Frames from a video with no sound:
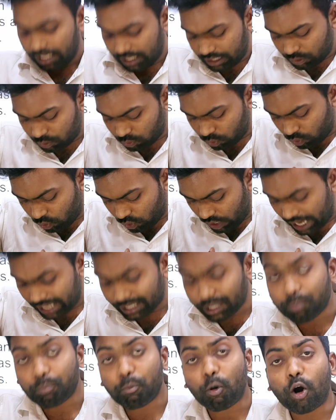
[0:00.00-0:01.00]
So at
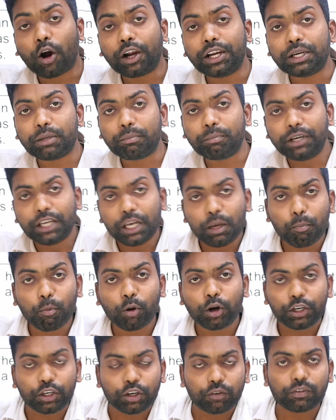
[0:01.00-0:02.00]
the point, middle
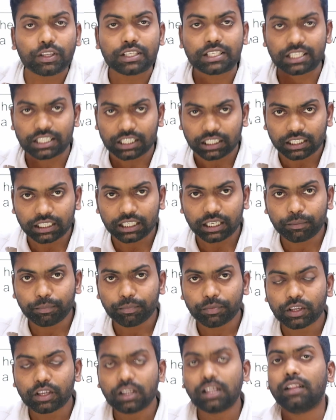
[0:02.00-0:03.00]
point of the sternum,
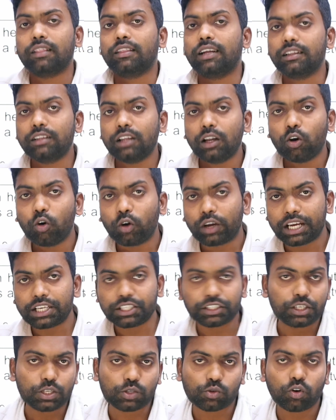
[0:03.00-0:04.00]
that the
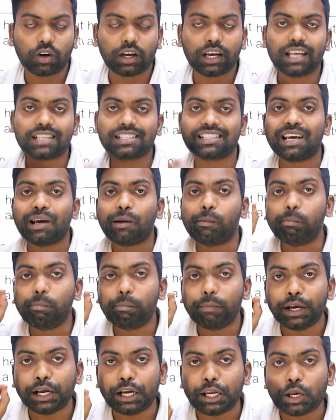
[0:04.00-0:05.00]
location is called as
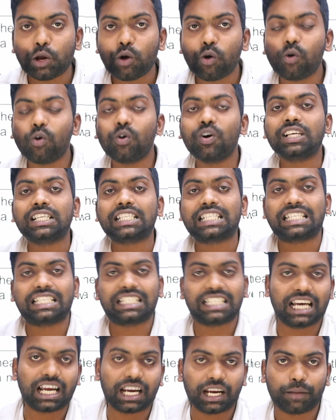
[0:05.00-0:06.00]

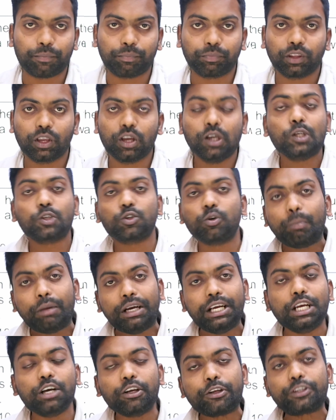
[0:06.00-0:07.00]
mediosternum. So
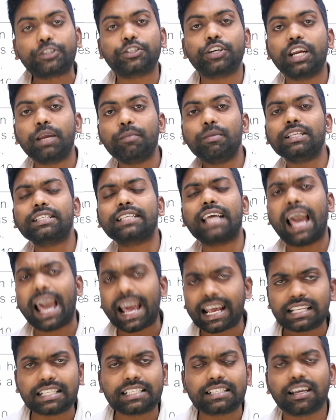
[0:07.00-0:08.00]
mediosternum is
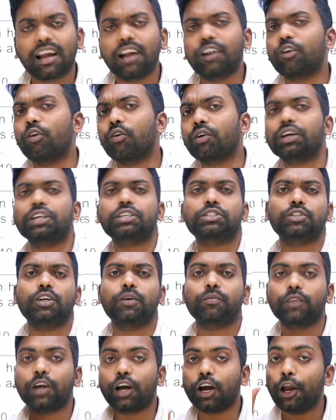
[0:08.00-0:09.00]
exact location
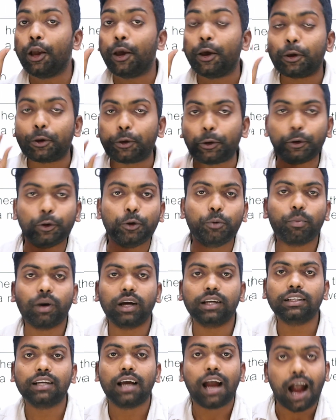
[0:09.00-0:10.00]
of the
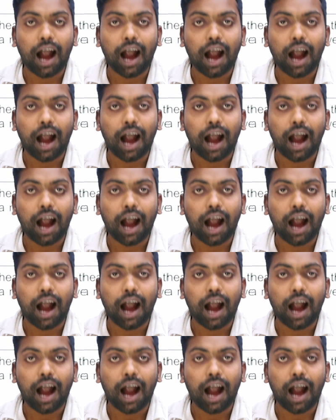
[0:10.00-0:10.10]
human